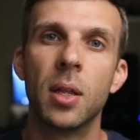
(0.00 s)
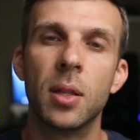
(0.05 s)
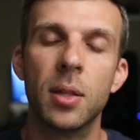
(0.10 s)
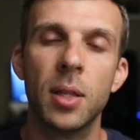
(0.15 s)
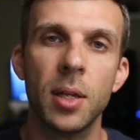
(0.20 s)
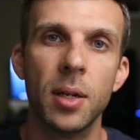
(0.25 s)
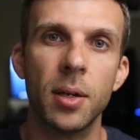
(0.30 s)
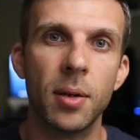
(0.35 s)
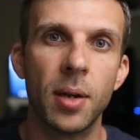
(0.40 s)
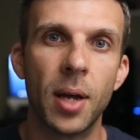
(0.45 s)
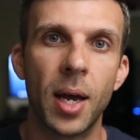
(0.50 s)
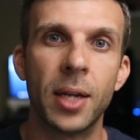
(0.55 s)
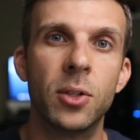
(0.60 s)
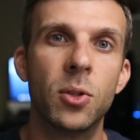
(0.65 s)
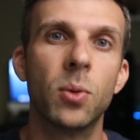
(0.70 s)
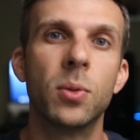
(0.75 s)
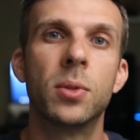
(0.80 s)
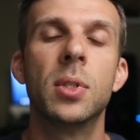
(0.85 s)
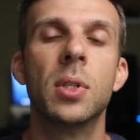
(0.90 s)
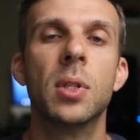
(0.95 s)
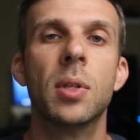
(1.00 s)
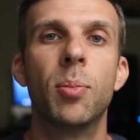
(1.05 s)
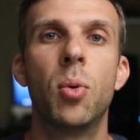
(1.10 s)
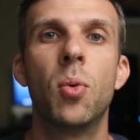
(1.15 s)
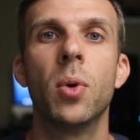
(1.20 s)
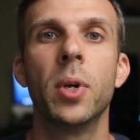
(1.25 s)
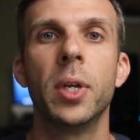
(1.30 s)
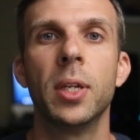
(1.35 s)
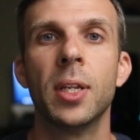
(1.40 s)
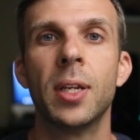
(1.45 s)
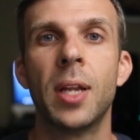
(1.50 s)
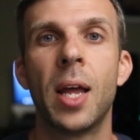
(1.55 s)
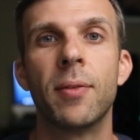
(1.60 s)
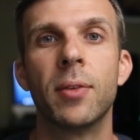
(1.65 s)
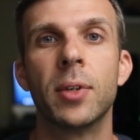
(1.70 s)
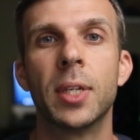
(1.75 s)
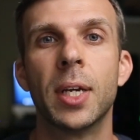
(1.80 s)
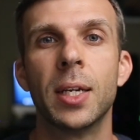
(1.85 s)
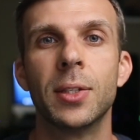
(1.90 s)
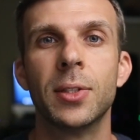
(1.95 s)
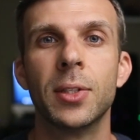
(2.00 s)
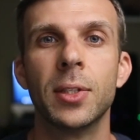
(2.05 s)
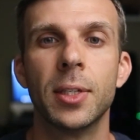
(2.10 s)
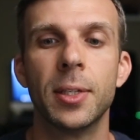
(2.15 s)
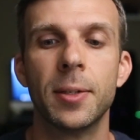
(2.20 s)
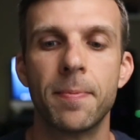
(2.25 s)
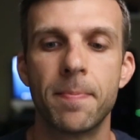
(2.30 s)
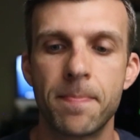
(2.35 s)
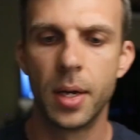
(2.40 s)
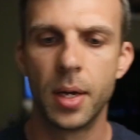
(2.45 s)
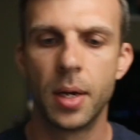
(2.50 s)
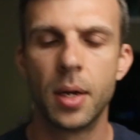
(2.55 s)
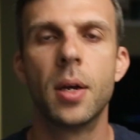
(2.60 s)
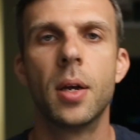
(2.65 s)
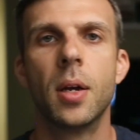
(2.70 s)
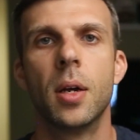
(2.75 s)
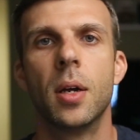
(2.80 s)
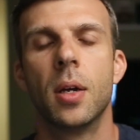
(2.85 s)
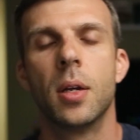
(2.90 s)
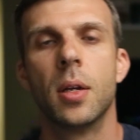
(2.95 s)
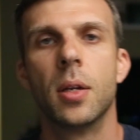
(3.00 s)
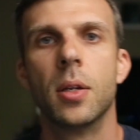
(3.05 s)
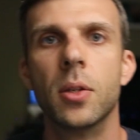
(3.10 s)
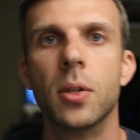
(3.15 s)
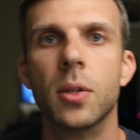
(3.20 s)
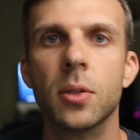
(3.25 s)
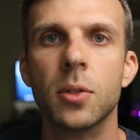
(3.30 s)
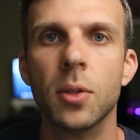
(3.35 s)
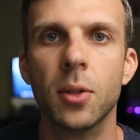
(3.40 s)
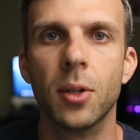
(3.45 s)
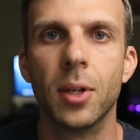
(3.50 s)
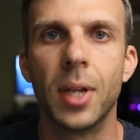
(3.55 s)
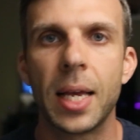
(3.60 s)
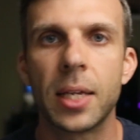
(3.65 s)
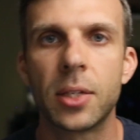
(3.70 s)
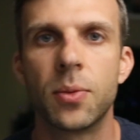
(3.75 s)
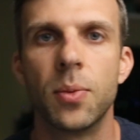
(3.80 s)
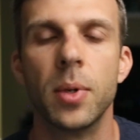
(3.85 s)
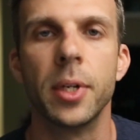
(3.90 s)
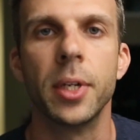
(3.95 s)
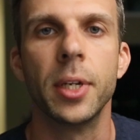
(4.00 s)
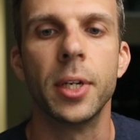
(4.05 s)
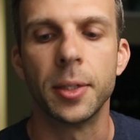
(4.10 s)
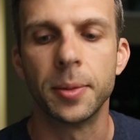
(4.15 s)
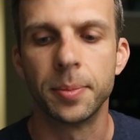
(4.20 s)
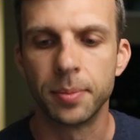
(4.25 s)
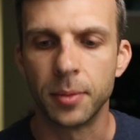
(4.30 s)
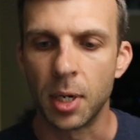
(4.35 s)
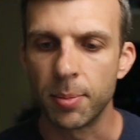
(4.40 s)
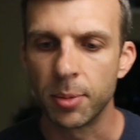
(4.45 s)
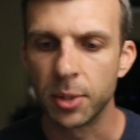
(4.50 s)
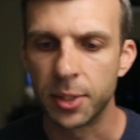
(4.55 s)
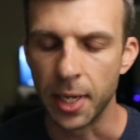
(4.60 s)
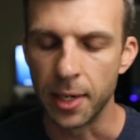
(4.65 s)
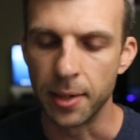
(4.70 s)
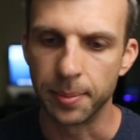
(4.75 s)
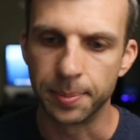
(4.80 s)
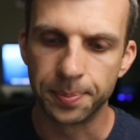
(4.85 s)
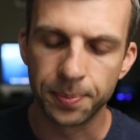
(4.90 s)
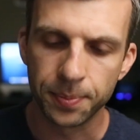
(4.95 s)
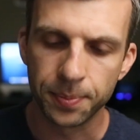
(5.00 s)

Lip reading: then I don't see the point in advertising it. So the last one here, number 10,